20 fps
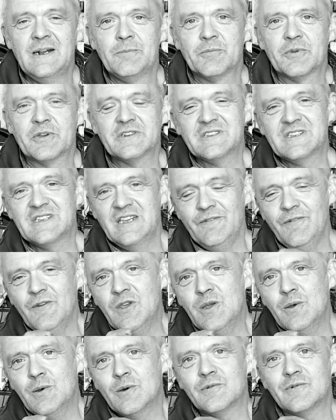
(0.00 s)
because
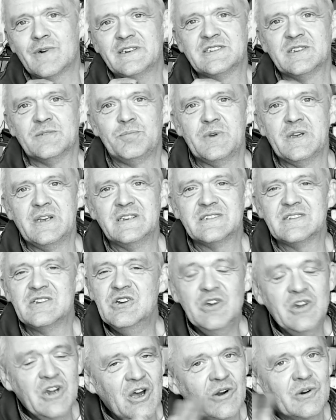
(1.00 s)
giving you a recipe is
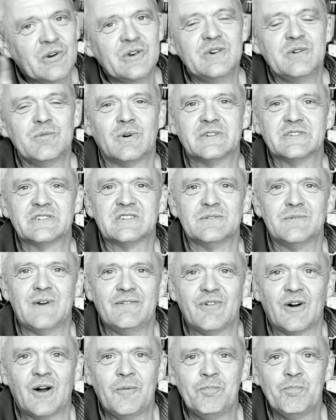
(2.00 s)
no good
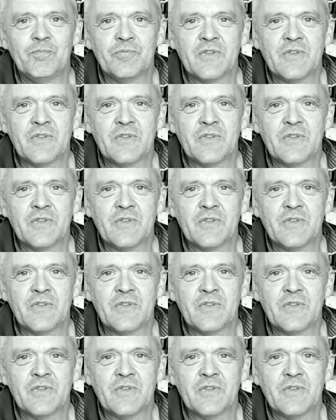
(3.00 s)
whatsoever.